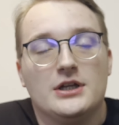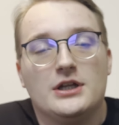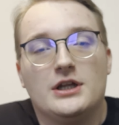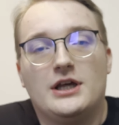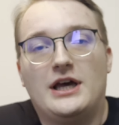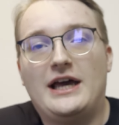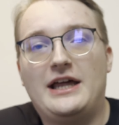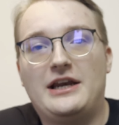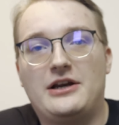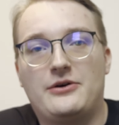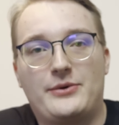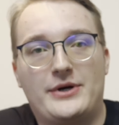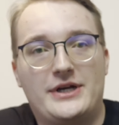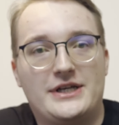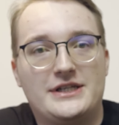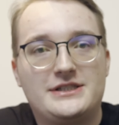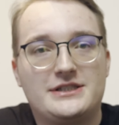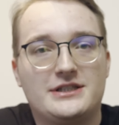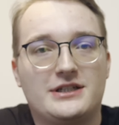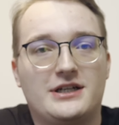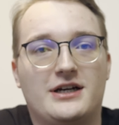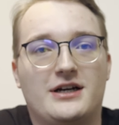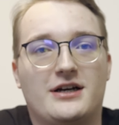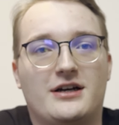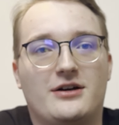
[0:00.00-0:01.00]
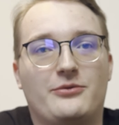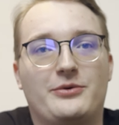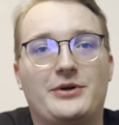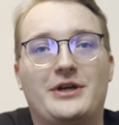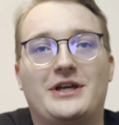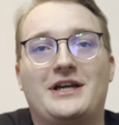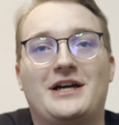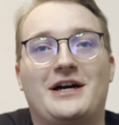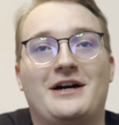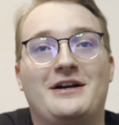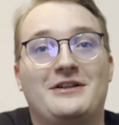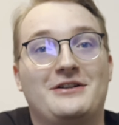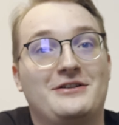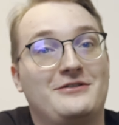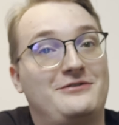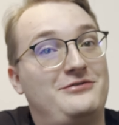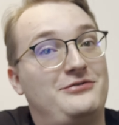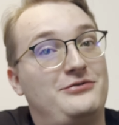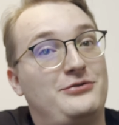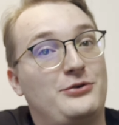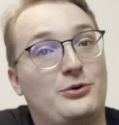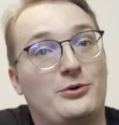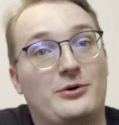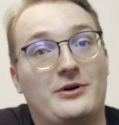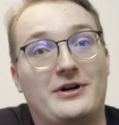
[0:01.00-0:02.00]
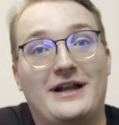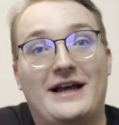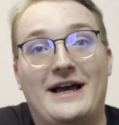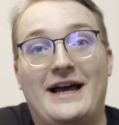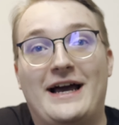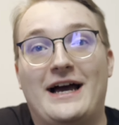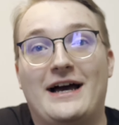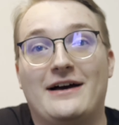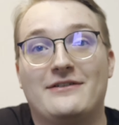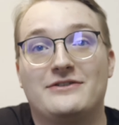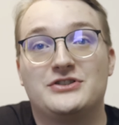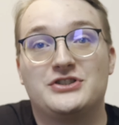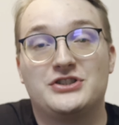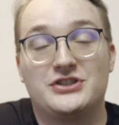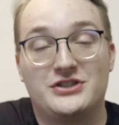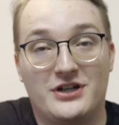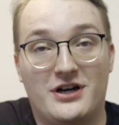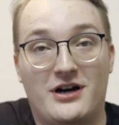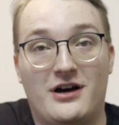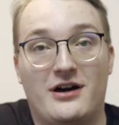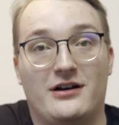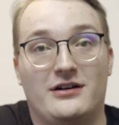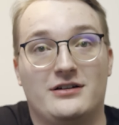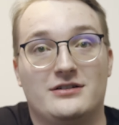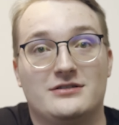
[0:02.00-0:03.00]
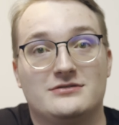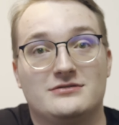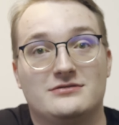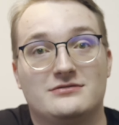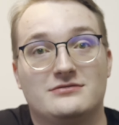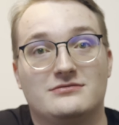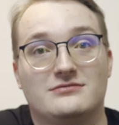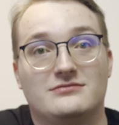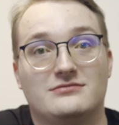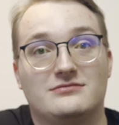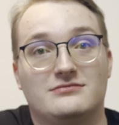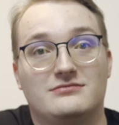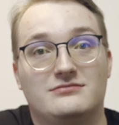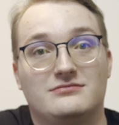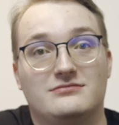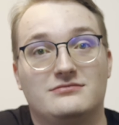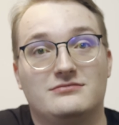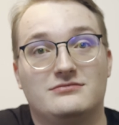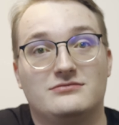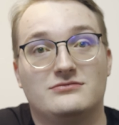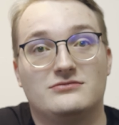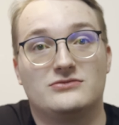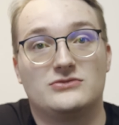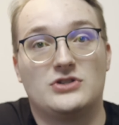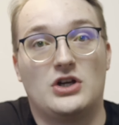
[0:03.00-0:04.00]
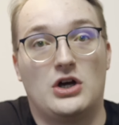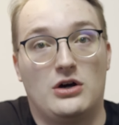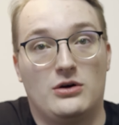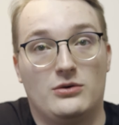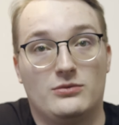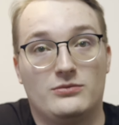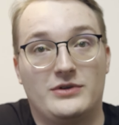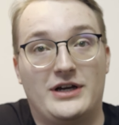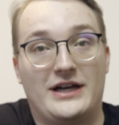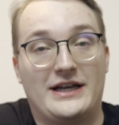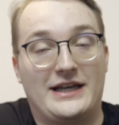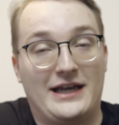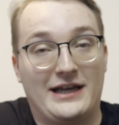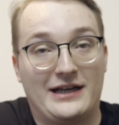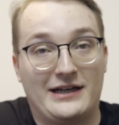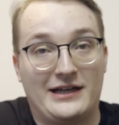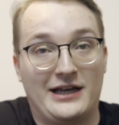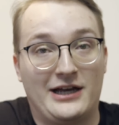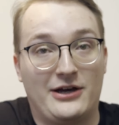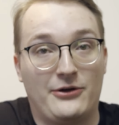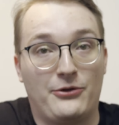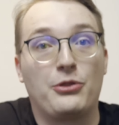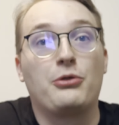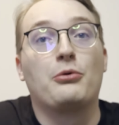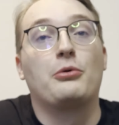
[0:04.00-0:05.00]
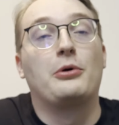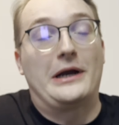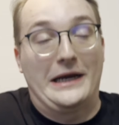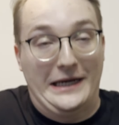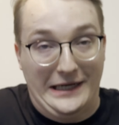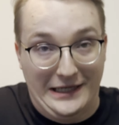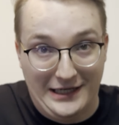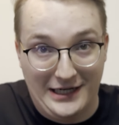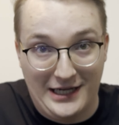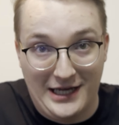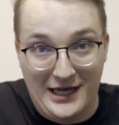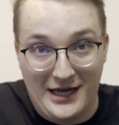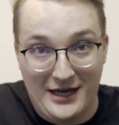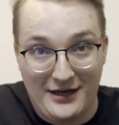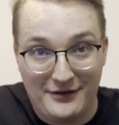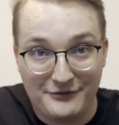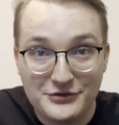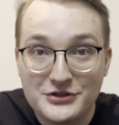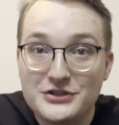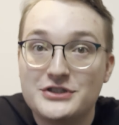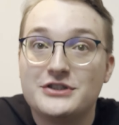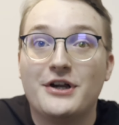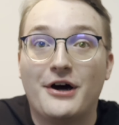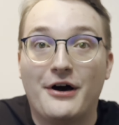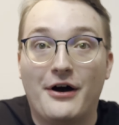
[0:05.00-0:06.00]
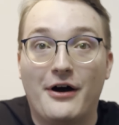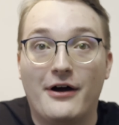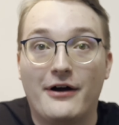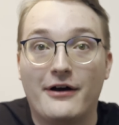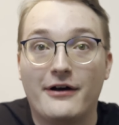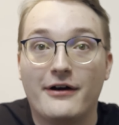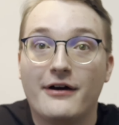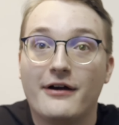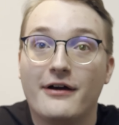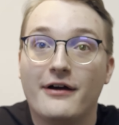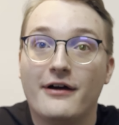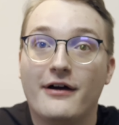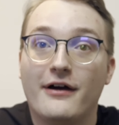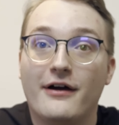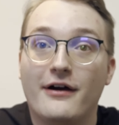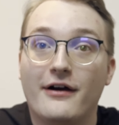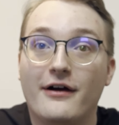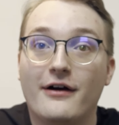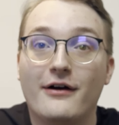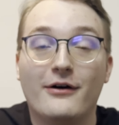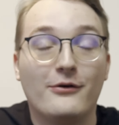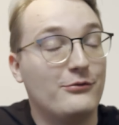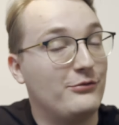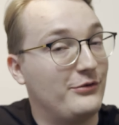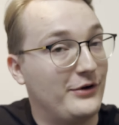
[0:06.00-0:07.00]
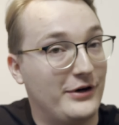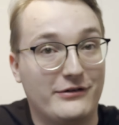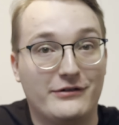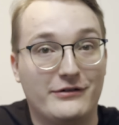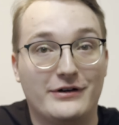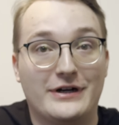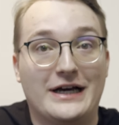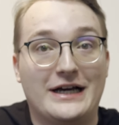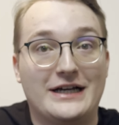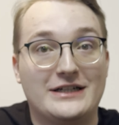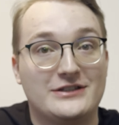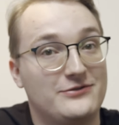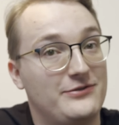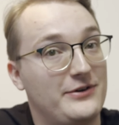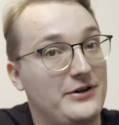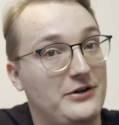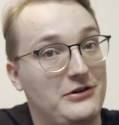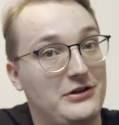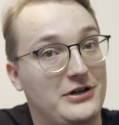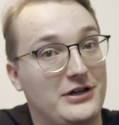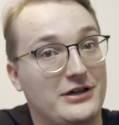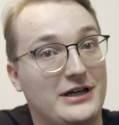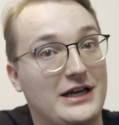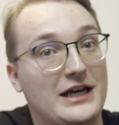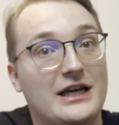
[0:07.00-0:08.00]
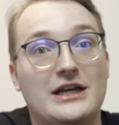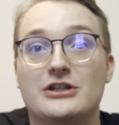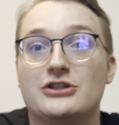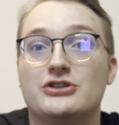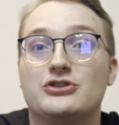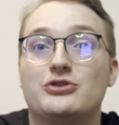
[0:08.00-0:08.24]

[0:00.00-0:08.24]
Anyways, we got 4.5 star. No, I can't count. 3.5 star. Very nice, very young age.